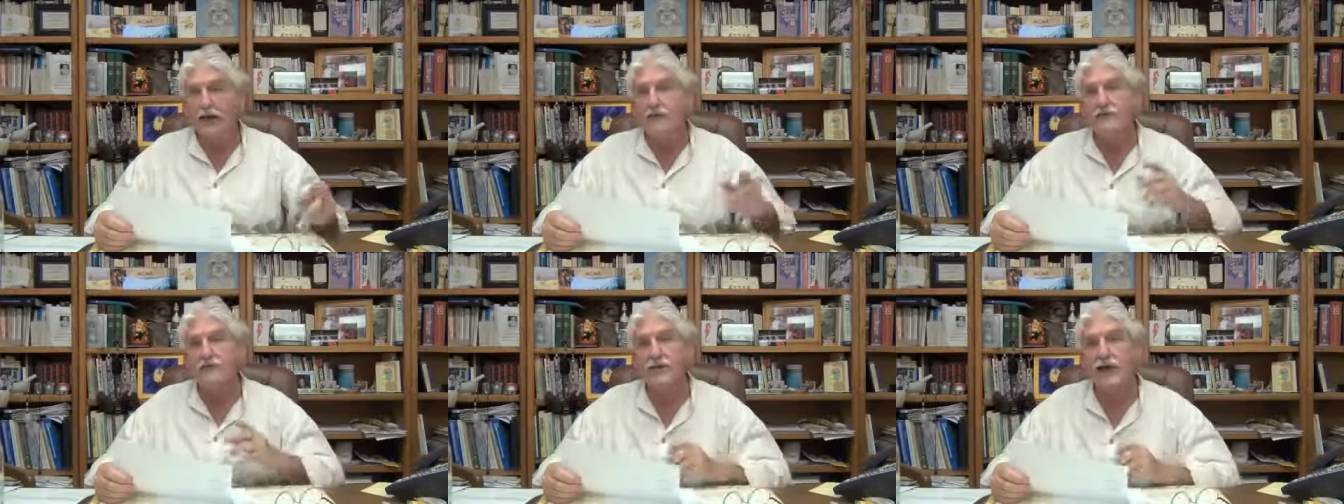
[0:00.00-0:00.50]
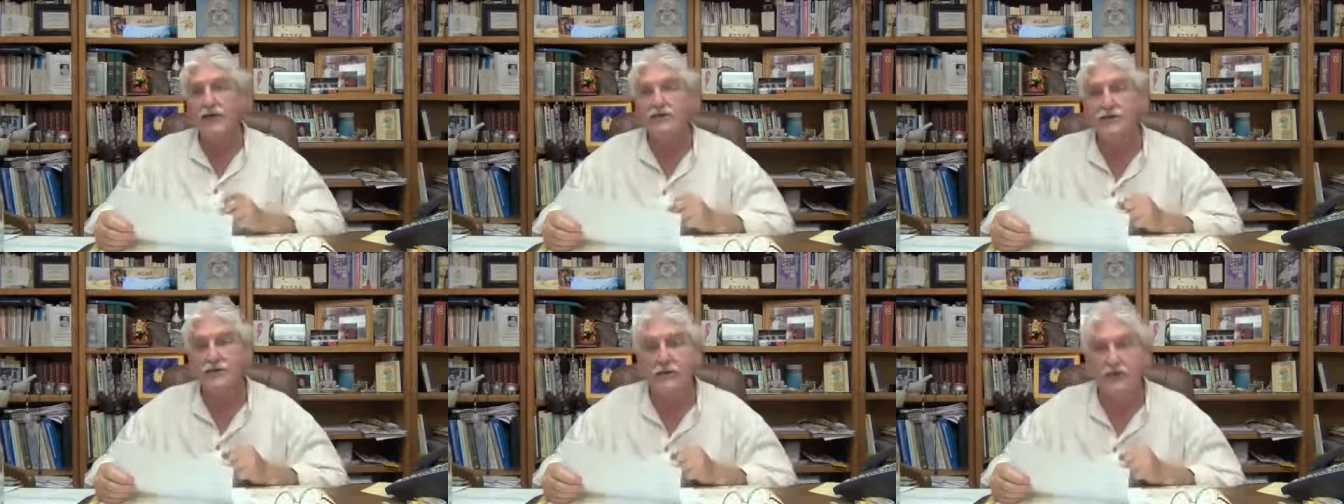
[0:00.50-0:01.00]

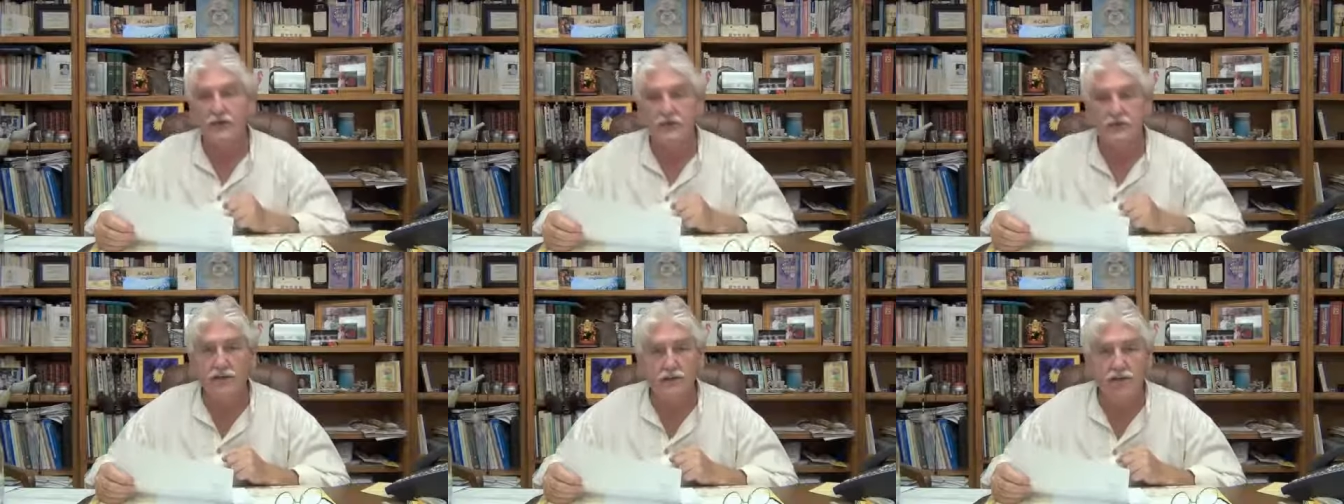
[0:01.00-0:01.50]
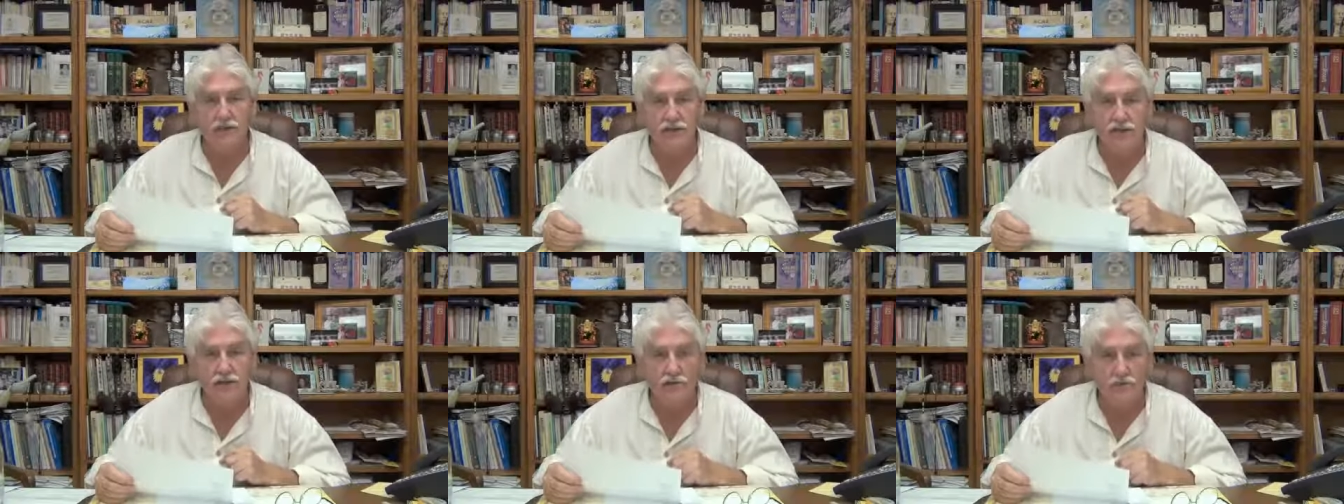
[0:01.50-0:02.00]
exercise your kidneys and
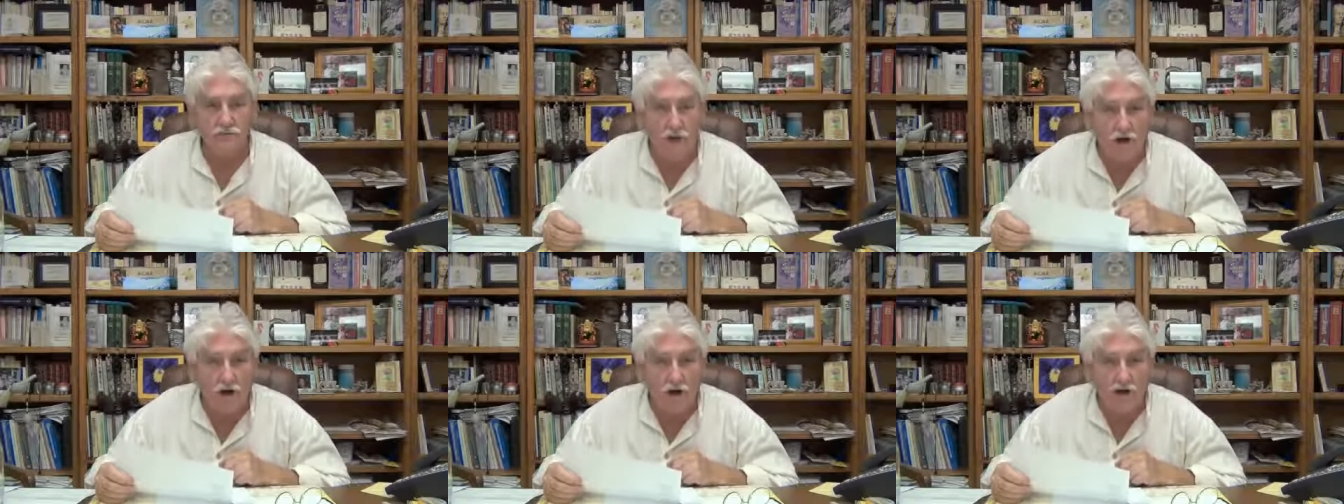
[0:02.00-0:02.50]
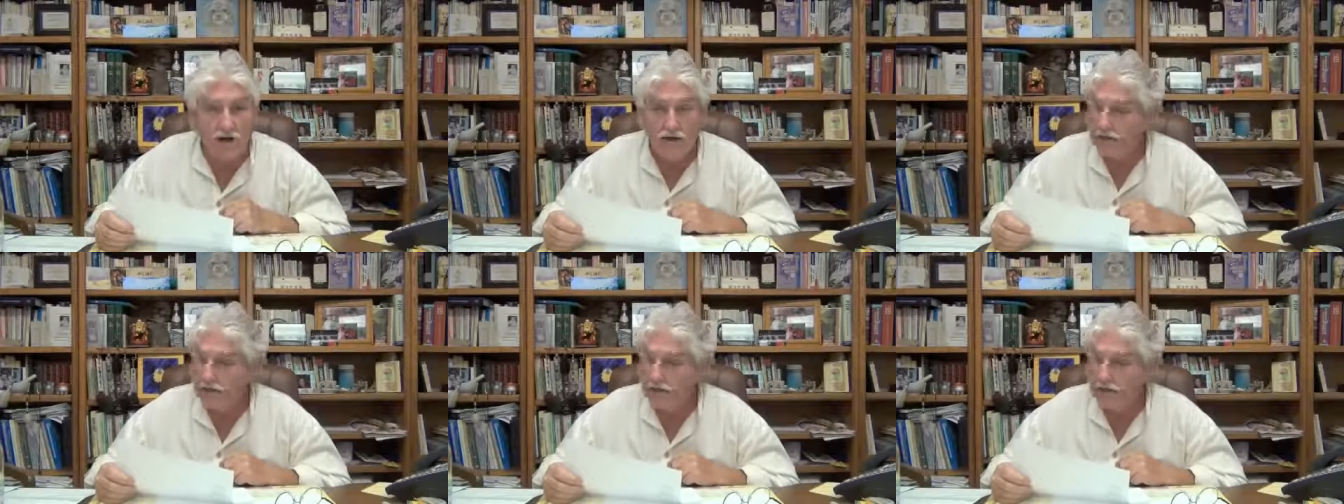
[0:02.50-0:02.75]
adrenals well.